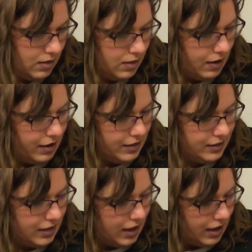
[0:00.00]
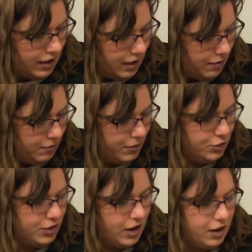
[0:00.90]
There is a
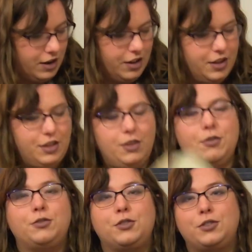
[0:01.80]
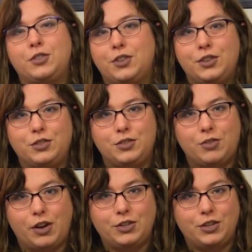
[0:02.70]
Frigidaire user's
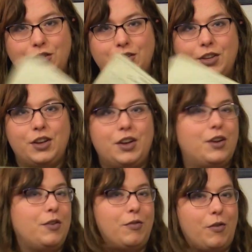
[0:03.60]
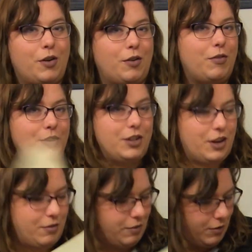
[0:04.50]
constructions for a
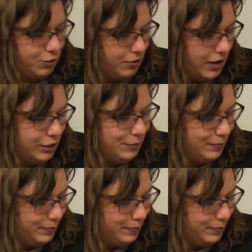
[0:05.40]
Frigidaire refrigerator